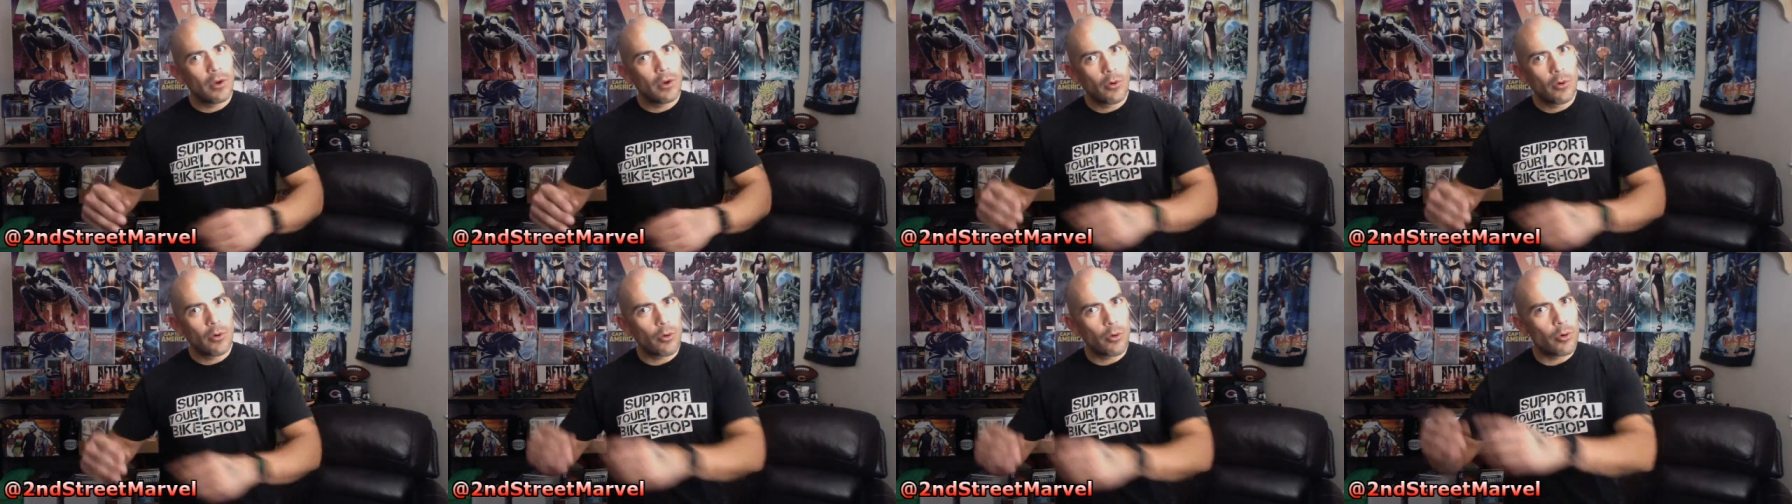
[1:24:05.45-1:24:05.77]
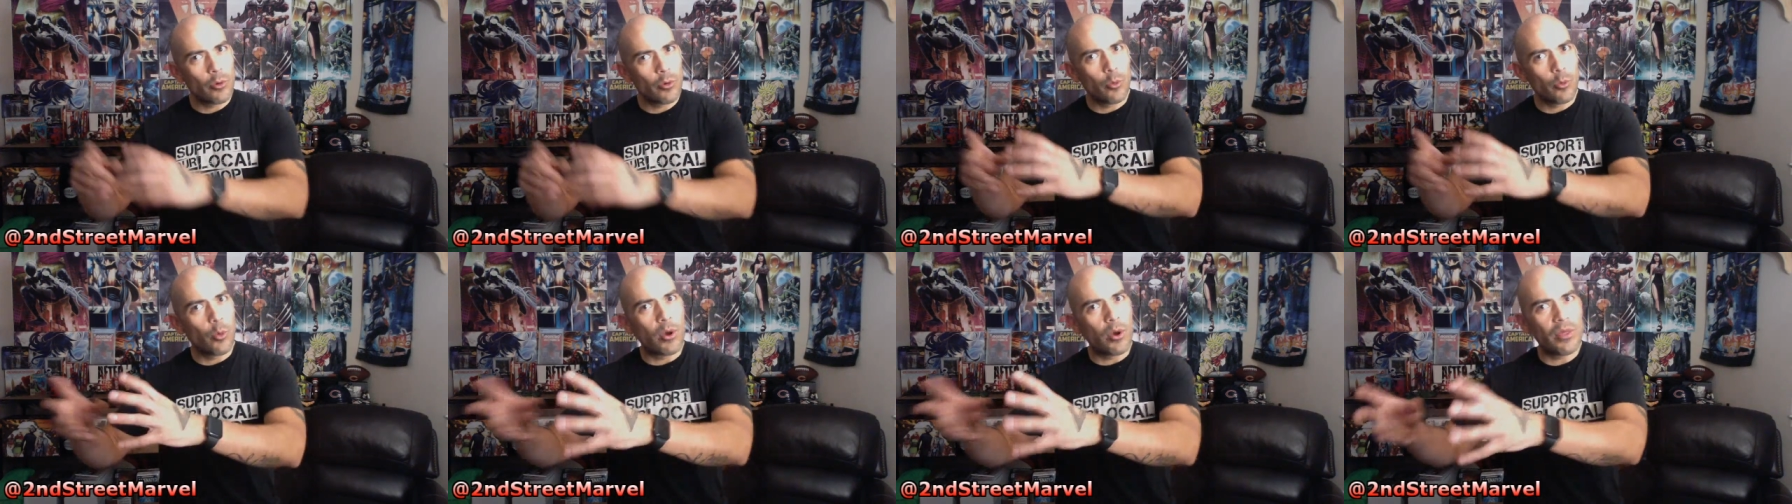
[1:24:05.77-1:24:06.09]
or
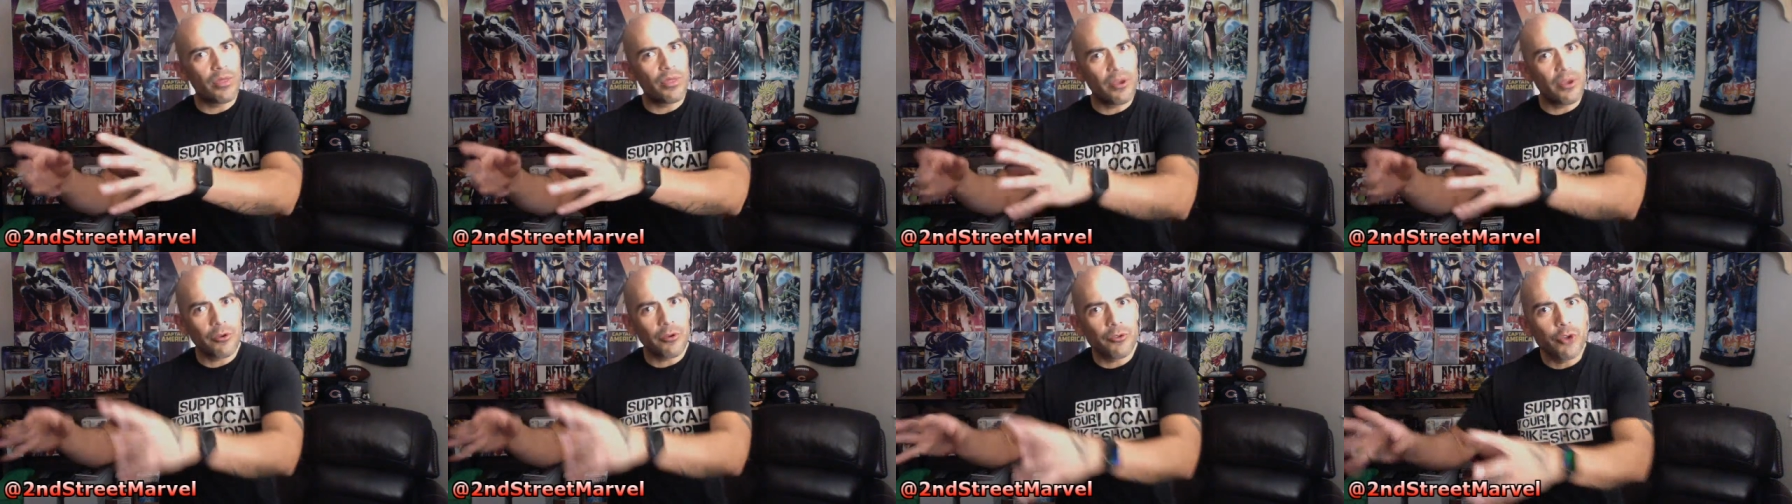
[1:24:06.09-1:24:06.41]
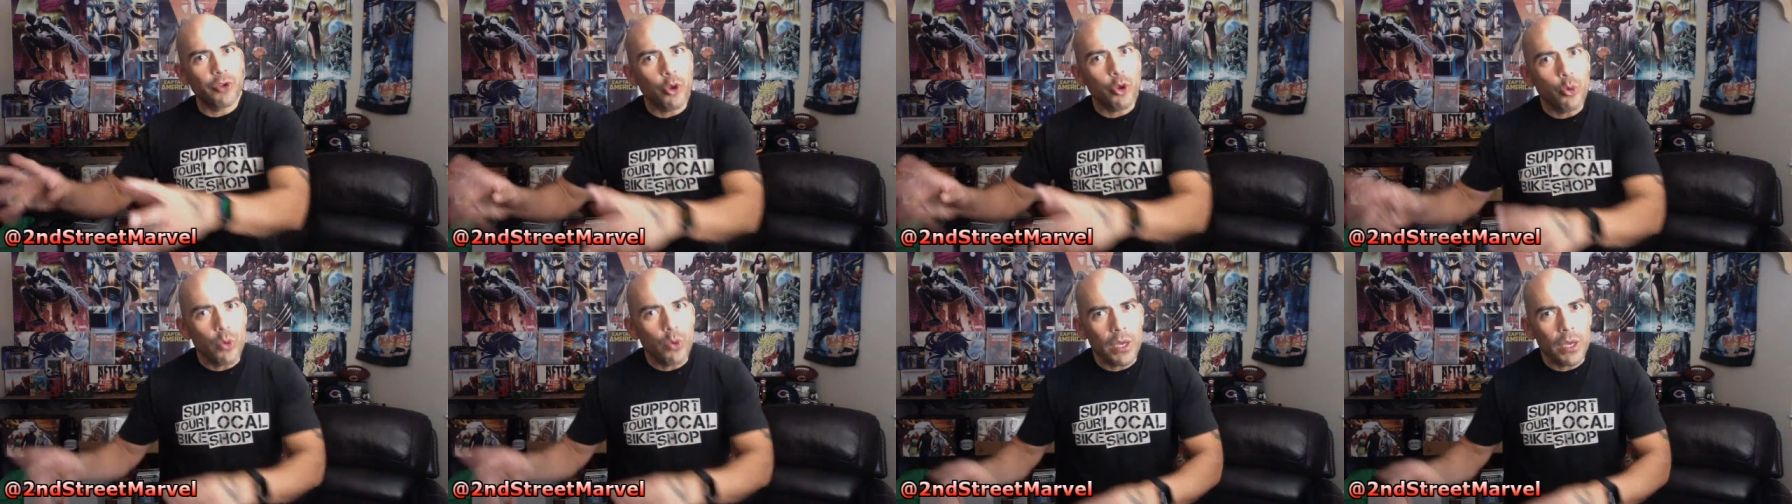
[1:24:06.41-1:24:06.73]
what they're
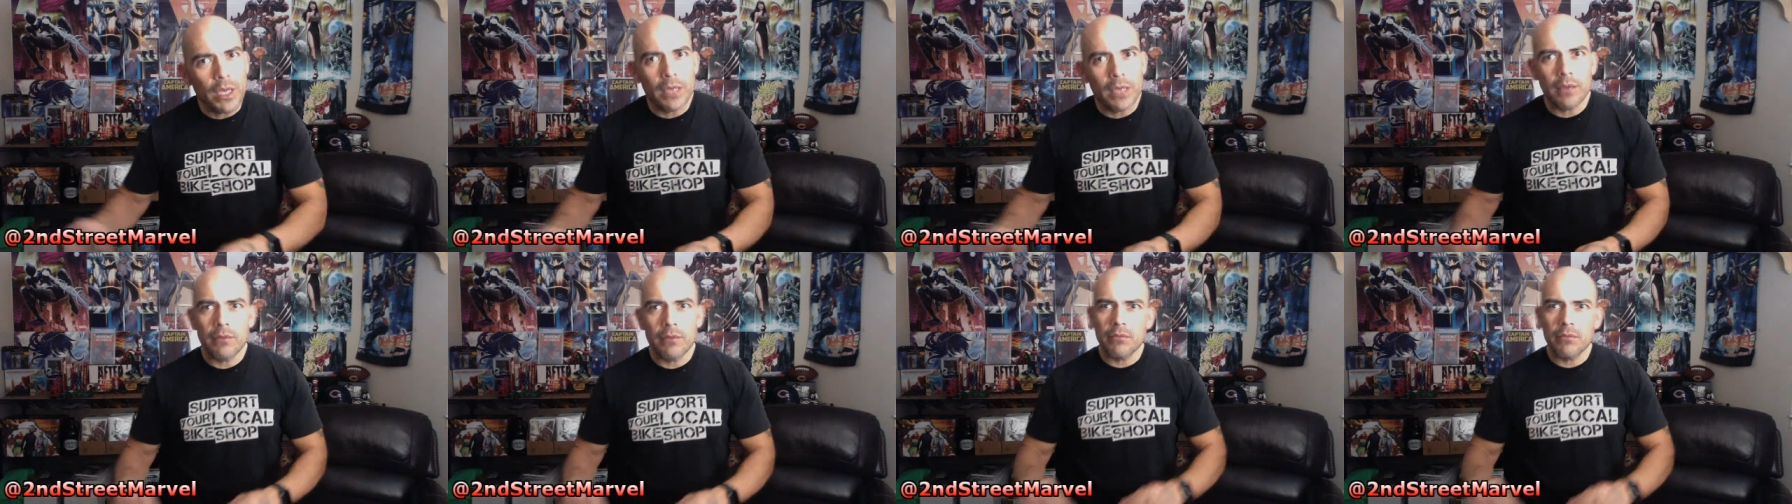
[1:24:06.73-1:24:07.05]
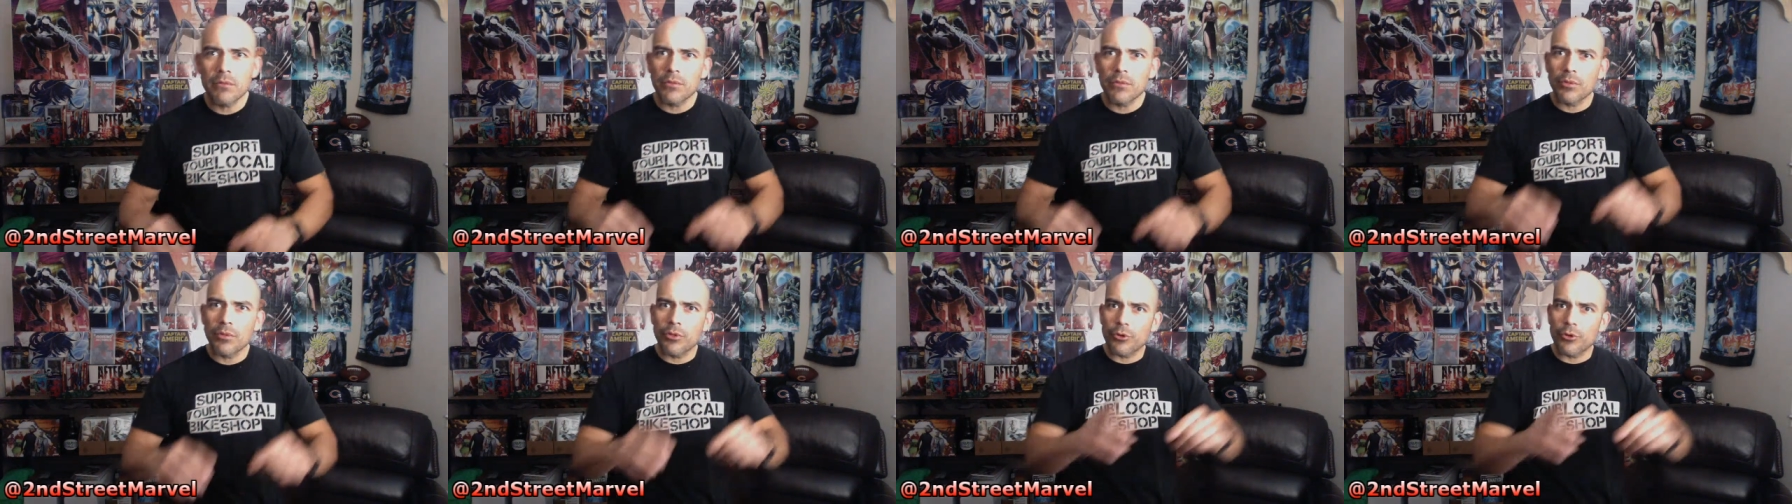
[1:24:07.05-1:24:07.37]

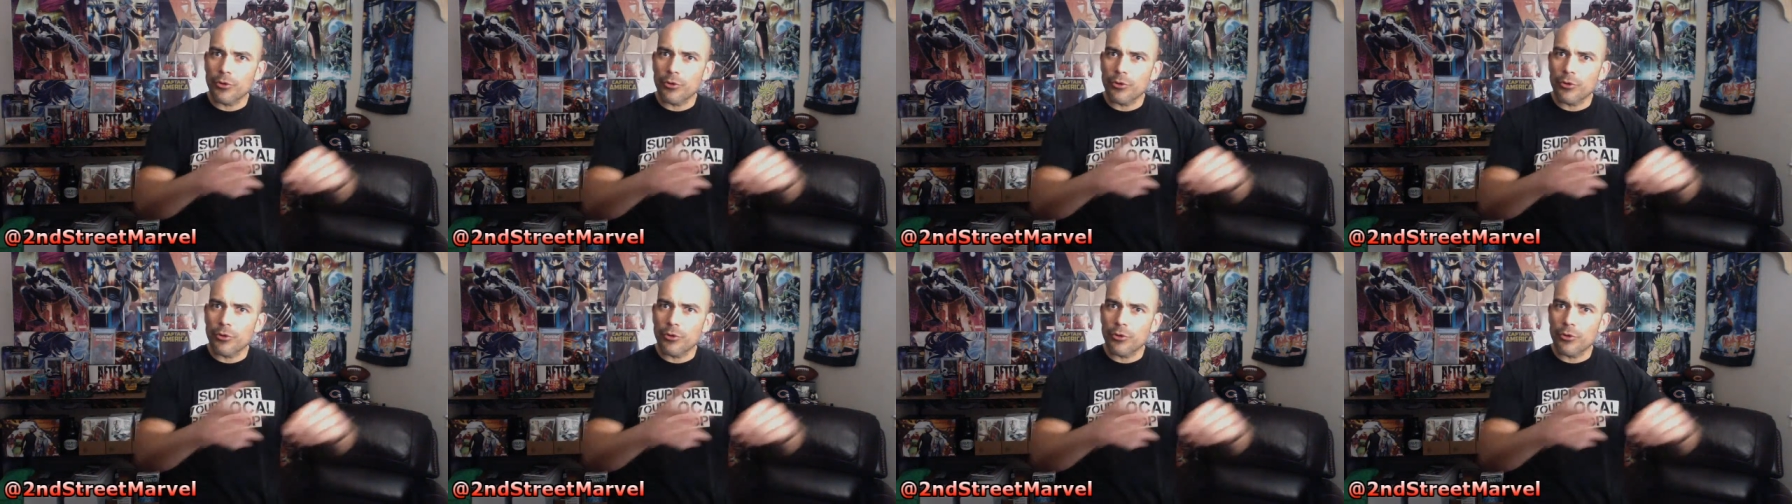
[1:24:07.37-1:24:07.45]
doing.